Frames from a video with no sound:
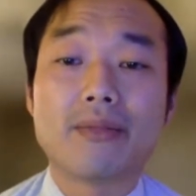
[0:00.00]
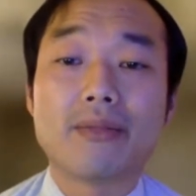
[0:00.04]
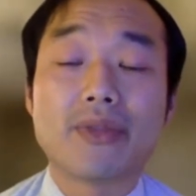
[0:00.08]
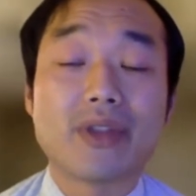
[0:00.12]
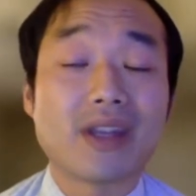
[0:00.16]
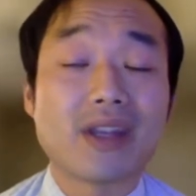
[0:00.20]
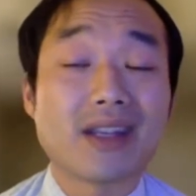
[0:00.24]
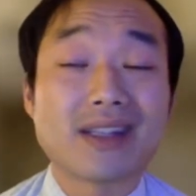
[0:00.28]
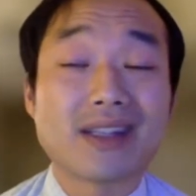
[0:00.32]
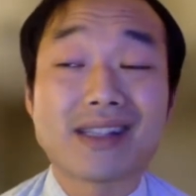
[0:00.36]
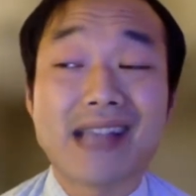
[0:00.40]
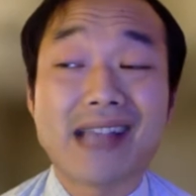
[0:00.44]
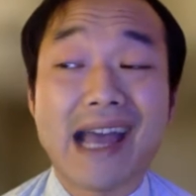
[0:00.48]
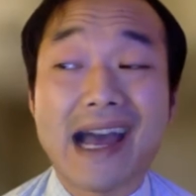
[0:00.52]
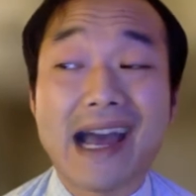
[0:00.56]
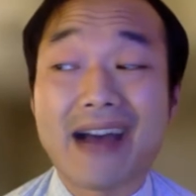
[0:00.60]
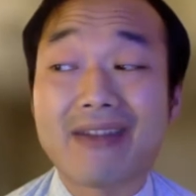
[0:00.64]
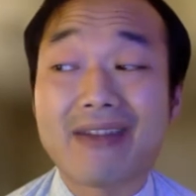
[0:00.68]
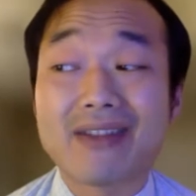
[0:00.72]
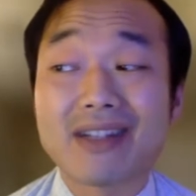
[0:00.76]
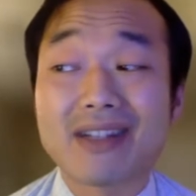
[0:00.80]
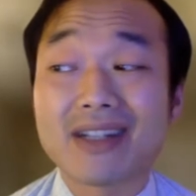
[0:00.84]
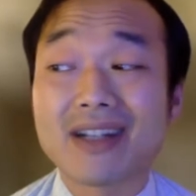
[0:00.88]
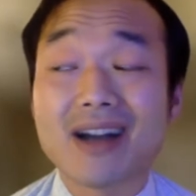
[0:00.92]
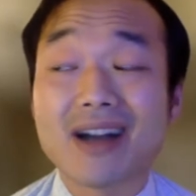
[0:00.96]
Things
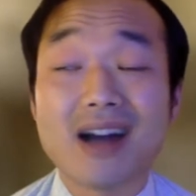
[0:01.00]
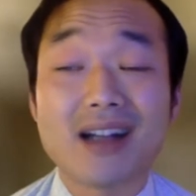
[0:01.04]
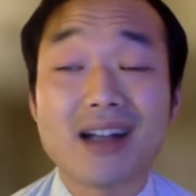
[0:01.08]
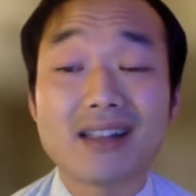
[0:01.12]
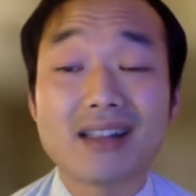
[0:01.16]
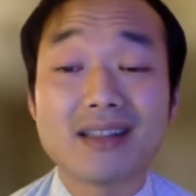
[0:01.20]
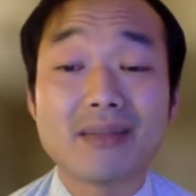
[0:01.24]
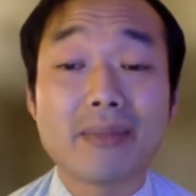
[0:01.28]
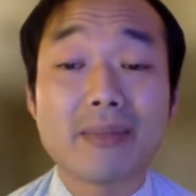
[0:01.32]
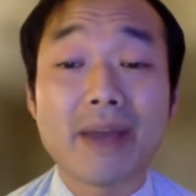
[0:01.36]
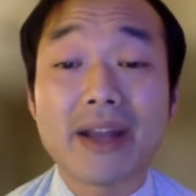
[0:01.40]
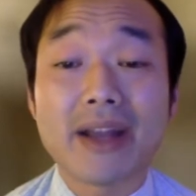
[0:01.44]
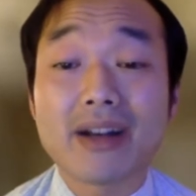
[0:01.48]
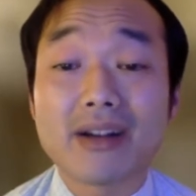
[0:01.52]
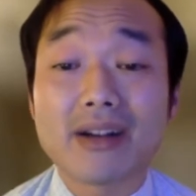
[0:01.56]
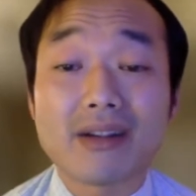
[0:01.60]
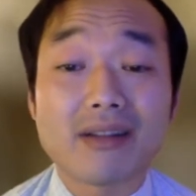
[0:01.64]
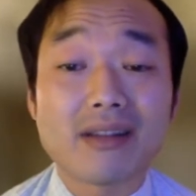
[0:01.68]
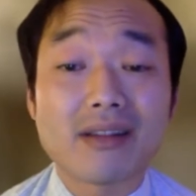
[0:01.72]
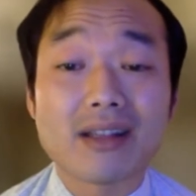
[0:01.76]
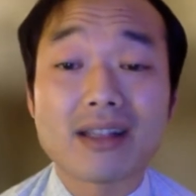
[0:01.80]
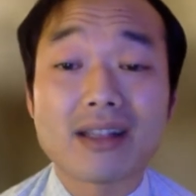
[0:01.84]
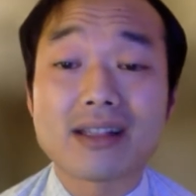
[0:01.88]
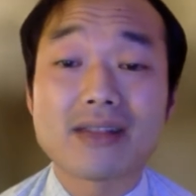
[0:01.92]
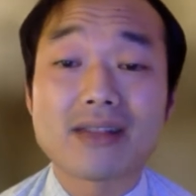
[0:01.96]
haven't gotten better.
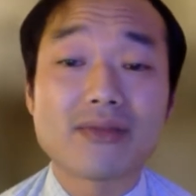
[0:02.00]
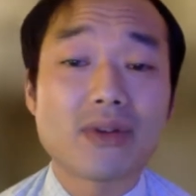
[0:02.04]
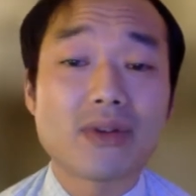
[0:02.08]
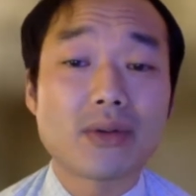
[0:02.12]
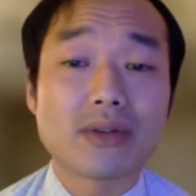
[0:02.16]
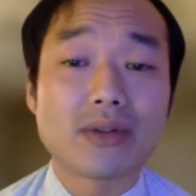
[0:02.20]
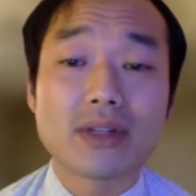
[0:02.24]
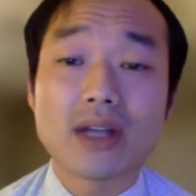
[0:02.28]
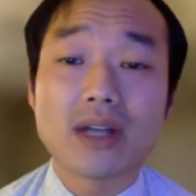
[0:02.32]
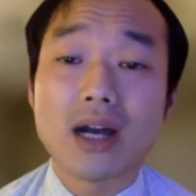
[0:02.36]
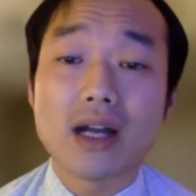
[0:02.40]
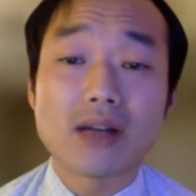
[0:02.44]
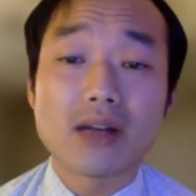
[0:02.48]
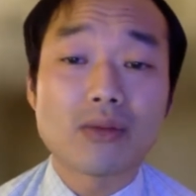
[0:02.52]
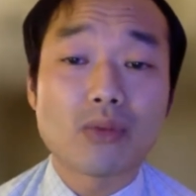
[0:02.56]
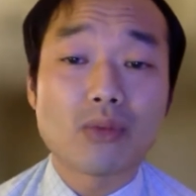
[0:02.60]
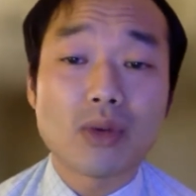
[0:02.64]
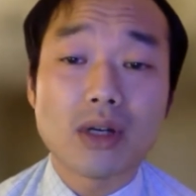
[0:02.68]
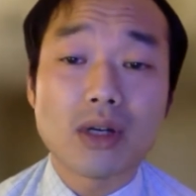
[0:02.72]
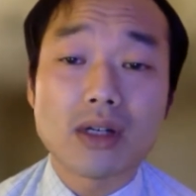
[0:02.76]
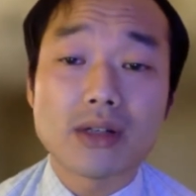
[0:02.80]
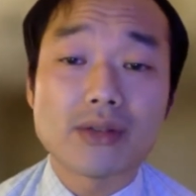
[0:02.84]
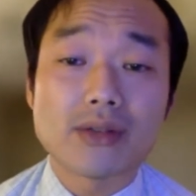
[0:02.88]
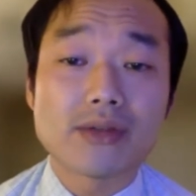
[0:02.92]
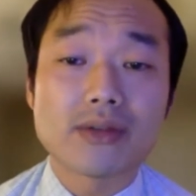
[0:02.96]
Things have only gotten
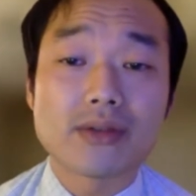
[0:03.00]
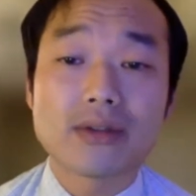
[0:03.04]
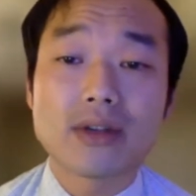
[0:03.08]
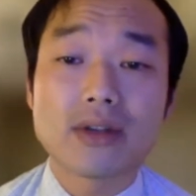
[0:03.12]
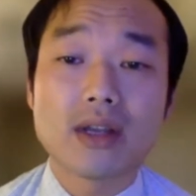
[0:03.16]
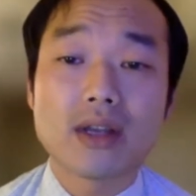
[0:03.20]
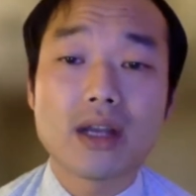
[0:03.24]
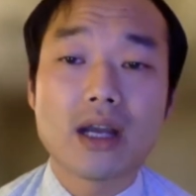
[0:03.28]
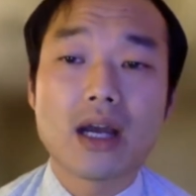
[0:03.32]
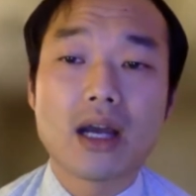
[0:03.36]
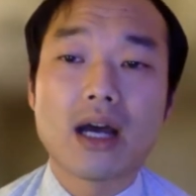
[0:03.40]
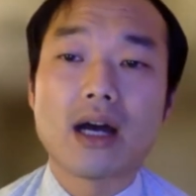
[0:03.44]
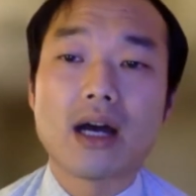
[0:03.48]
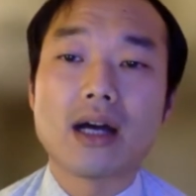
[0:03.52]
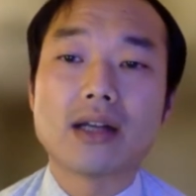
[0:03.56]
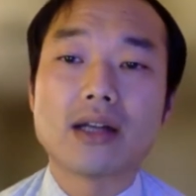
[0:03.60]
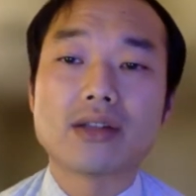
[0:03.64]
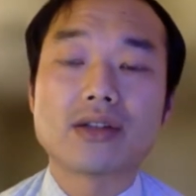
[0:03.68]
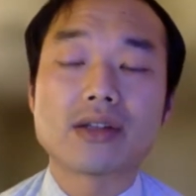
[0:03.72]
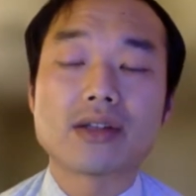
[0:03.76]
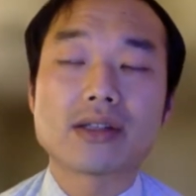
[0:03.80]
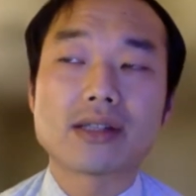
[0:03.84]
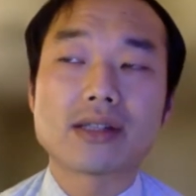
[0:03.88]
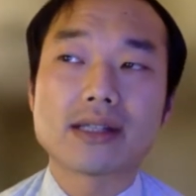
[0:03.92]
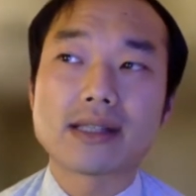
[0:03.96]
worse.
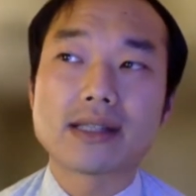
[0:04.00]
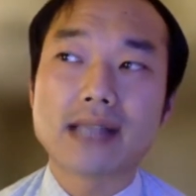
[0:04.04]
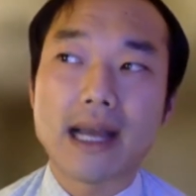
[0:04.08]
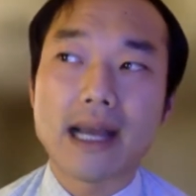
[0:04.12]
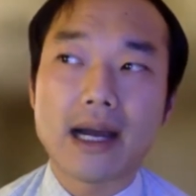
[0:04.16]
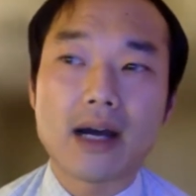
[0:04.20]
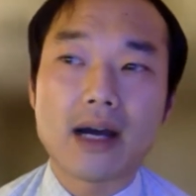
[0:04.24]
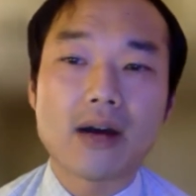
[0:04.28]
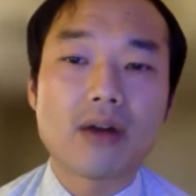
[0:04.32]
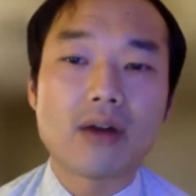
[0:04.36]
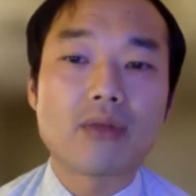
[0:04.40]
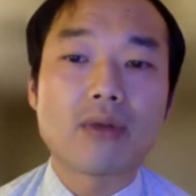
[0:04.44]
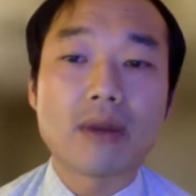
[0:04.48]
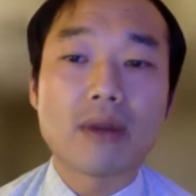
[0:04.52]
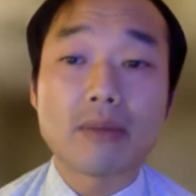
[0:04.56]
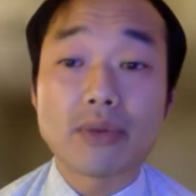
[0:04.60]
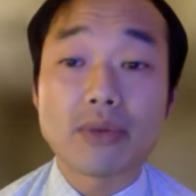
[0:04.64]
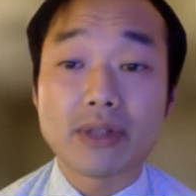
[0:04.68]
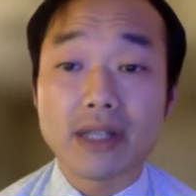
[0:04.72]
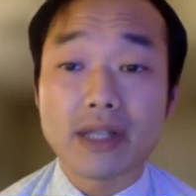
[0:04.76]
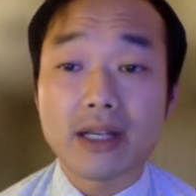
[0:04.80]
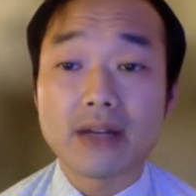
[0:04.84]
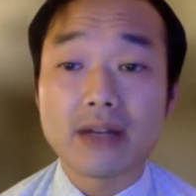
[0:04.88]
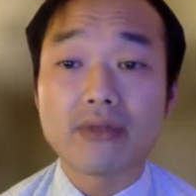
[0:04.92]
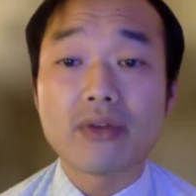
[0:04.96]
Just as how
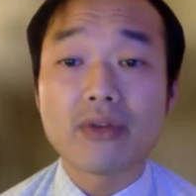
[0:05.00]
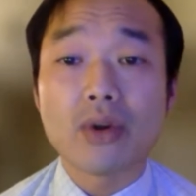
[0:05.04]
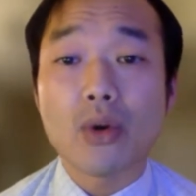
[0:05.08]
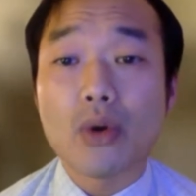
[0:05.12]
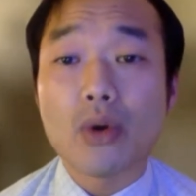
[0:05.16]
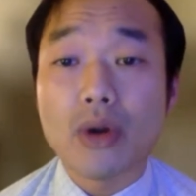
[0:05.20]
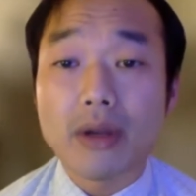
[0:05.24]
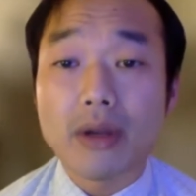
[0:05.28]
Representative Cori